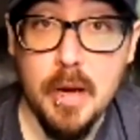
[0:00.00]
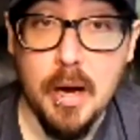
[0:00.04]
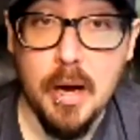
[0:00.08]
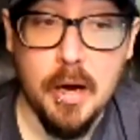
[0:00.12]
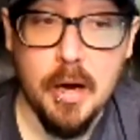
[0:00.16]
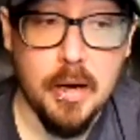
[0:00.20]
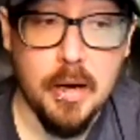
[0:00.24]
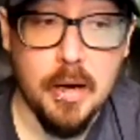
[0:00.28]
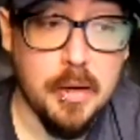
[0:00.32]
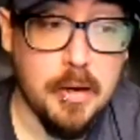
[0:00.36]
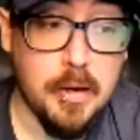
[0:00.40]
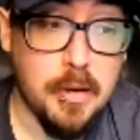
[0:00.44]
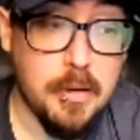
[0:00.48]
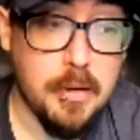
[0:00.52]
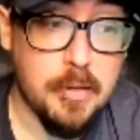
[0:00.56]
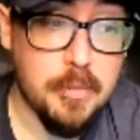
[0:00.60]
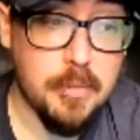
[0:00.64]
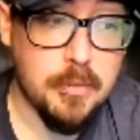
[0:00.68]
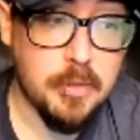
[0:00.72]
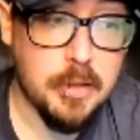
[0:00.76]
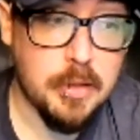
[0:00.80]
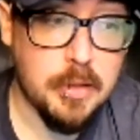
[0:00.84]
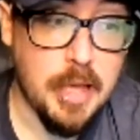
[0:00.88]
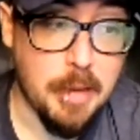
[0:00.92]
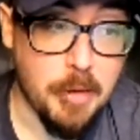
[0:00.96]

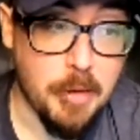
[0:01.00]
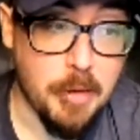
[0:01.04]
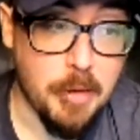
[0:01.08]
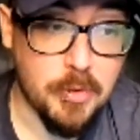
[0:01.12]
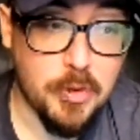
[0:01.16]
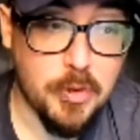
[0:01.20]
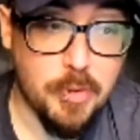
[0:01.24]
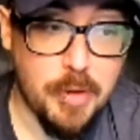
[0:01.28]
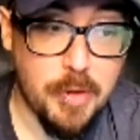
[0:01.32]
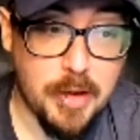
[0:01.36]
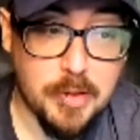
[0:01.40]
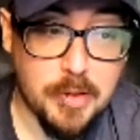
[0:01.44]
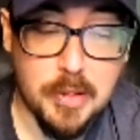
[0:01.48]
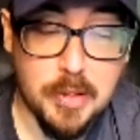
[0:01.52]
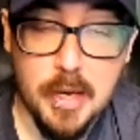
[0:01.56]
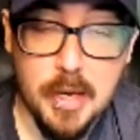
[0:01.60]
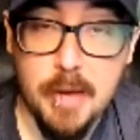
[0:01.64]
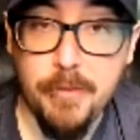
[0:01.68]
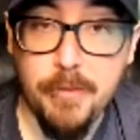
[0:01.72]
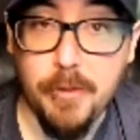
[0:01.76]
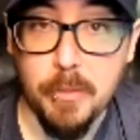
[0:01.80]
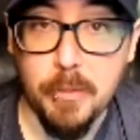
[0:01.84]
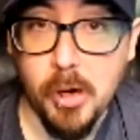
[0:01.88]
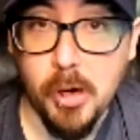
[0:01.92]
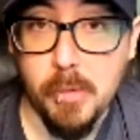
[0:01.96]
Came out in
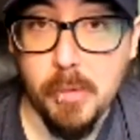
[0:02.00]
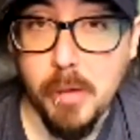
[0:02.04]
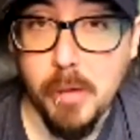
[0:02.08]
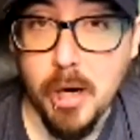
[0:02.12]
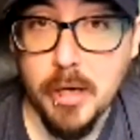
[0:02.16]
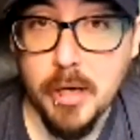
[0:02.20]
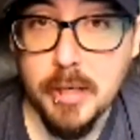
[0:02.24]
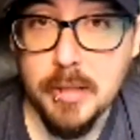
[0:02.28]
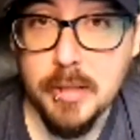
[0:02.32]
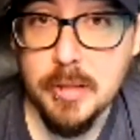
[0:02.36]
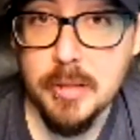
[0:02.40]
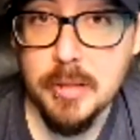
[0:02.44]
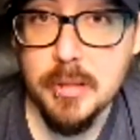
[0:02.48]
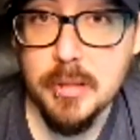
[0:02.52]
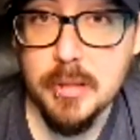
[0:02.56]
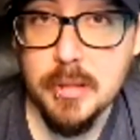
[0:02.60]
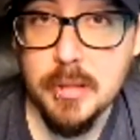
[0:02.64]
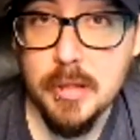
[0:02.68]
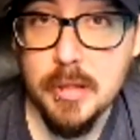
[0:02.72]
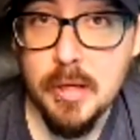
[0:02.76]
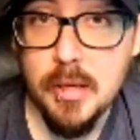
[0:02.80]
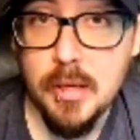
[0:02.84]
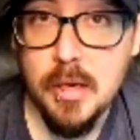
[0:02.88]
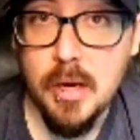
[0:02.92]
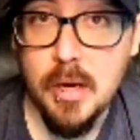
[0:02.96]
2008 from
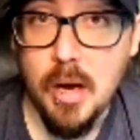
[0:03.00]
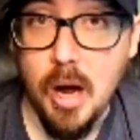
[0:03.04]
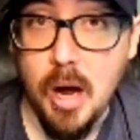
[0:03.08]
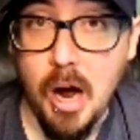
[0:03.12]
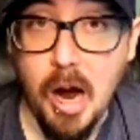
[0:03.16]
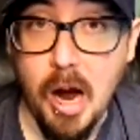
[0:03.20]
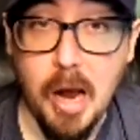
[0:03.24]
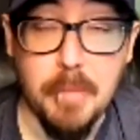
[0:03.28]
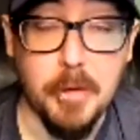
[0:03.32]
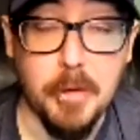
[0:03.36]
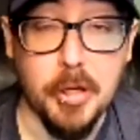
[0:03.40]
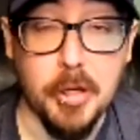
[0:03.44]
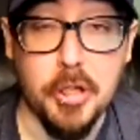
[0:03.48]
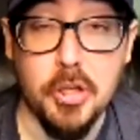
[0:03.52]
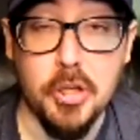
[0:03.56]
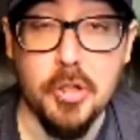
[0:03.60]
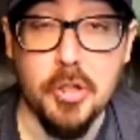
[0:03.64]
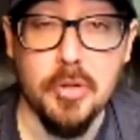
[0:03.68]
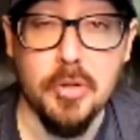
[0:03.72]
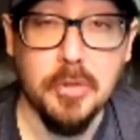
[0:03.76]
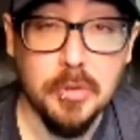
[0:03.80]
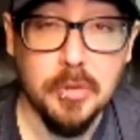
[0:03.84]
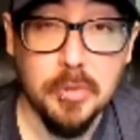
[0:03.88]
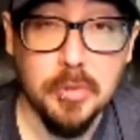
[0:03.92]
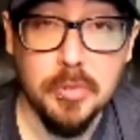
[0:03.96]
Harmonix. I'm a
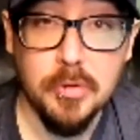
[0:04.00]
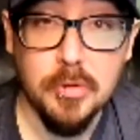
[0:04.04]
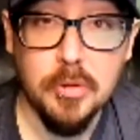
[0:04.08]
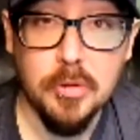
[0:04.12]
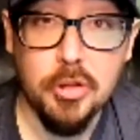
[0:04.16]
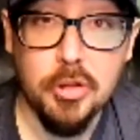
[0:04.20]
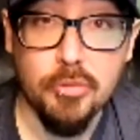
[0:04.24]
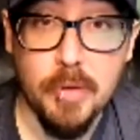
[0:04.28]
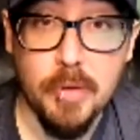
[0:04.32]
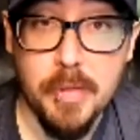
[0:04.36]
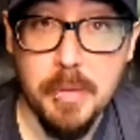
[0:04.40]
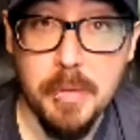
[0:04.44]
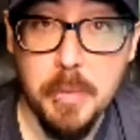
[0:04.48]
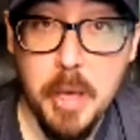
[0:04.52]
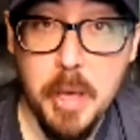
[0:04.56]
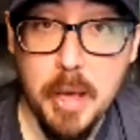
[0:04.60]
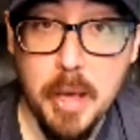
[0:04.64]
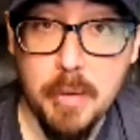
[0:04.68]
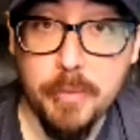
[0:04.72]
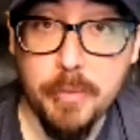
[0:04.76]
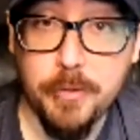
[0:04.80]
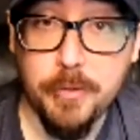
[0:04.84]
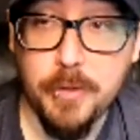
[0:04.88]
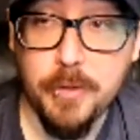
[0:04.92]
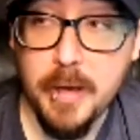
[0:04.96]
huge rhythm
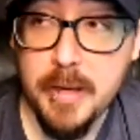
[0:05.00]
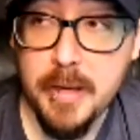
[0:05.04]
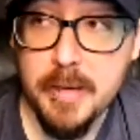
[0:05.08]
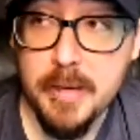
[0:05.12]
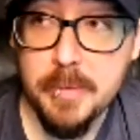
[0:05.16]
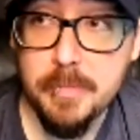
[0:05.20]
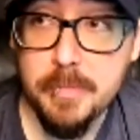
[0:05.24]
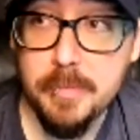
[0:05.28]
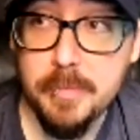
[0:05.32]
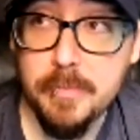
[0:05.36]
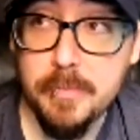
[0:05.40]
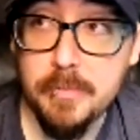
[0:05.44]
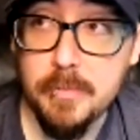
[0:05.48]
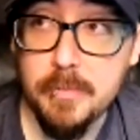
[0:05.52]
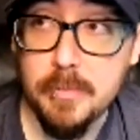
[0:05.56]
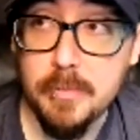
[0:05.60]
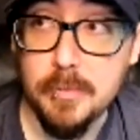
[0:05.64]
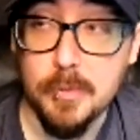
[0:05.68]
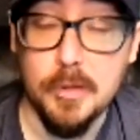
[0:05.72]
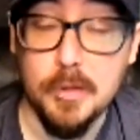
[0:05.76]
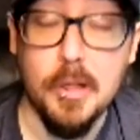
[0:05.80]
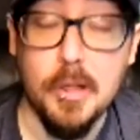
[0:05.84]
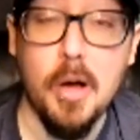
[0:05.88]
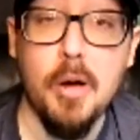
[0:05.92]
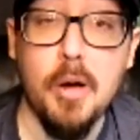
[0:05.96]
game fan.
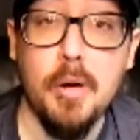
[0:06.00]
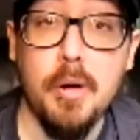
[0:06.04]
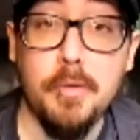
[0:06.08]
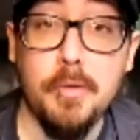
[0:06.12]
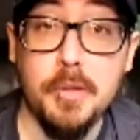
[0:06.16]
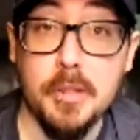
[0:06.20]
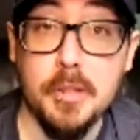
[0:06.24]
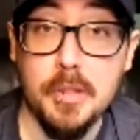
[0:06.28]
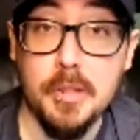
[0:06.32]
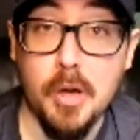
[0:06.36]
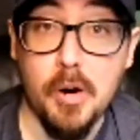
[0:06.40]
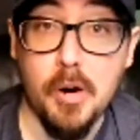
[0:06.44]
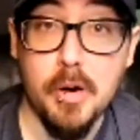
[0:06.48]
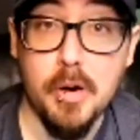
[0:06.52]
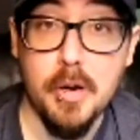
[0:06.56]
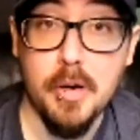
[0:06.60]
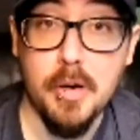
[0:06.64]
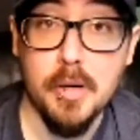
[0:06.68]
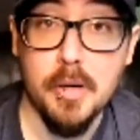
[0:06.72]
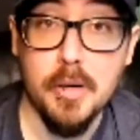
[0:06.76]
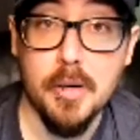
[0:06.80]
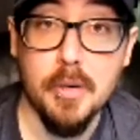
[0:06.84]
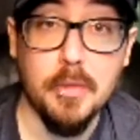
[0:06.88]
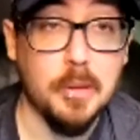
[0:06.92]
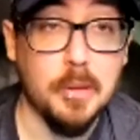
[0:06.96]
Loved Guitar
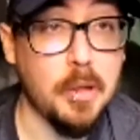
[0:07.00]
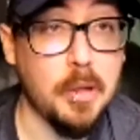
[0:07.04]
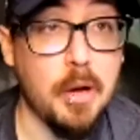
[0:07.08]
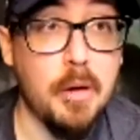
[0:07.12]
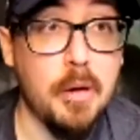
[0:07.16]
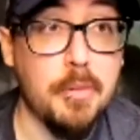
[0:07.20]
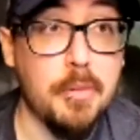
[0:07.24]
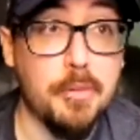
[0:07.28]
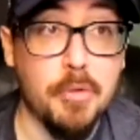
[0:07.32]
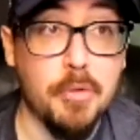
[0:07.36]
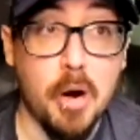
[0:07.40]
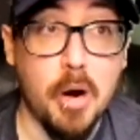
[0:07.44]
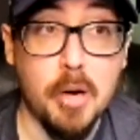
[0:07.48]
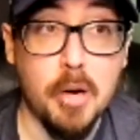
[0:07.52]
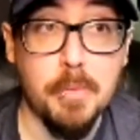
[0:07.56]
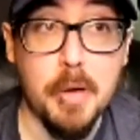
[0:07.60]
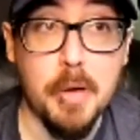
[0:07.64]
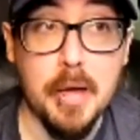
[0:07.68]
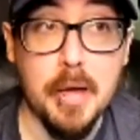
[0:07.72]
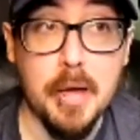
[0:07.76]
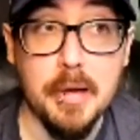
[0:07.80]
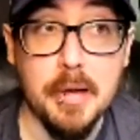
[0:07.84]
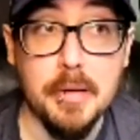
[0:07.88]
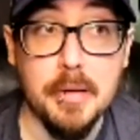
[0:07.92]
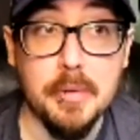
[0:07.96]
Hero. Loved Rock
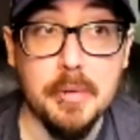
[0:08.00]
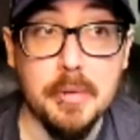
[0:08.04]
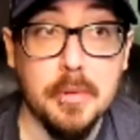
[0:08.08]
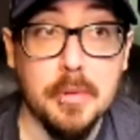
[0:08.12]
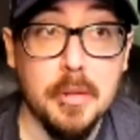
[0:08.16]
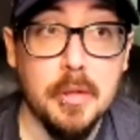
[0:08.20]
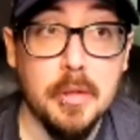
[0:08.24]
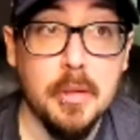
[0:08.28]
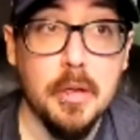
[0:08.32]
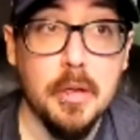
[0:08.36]
Band.